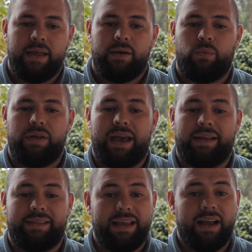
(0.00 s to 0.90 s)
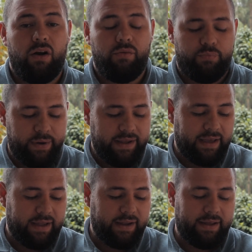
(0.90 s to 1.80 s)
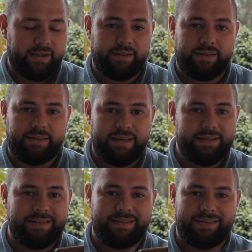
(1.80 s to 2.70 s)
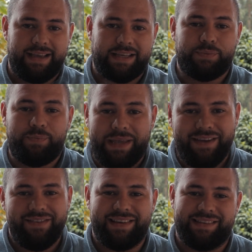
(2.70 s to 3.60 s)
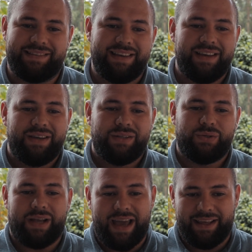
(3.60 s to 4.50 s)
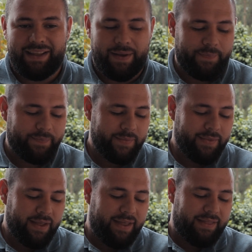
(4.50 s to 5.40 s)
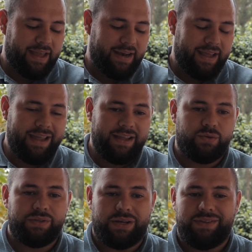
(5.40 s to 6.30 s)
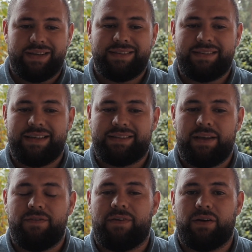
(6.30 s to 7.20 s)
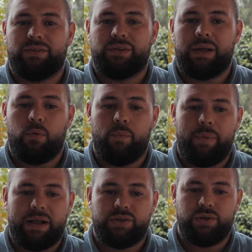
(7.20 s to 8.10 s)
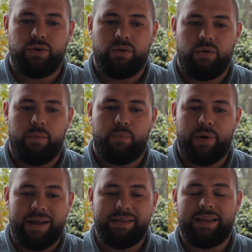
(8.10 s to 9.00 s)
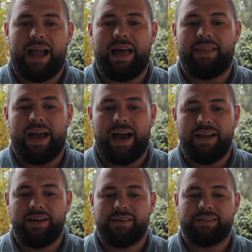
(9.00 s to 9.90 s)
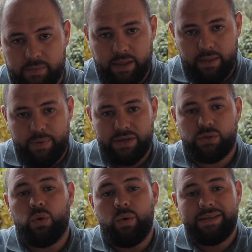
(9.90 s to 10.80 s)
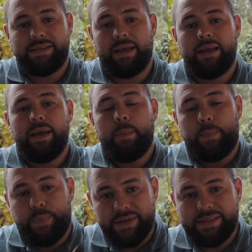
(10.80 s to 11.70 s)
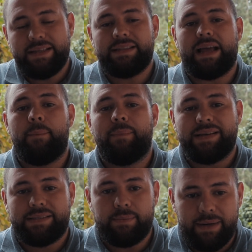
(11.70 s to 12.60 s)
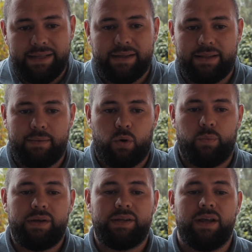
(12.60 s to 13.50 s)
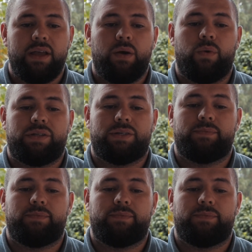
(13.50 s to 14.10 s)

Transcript: with the idea of bringing this experience to Canada. Then in 2006, they founded the Mombacho brand and hired the person who is the president and master blender at the moment, which is